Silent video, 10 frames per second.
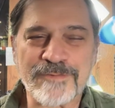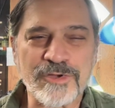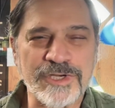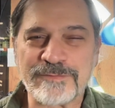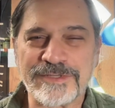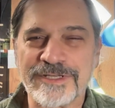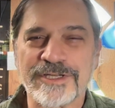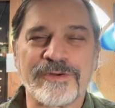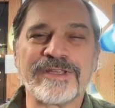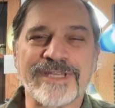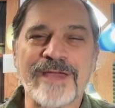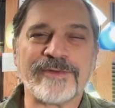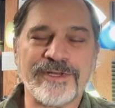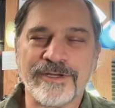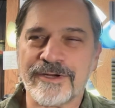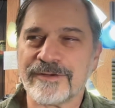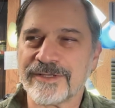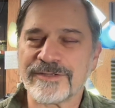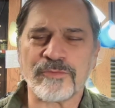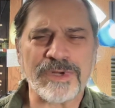Christmas is a great time of year. It's the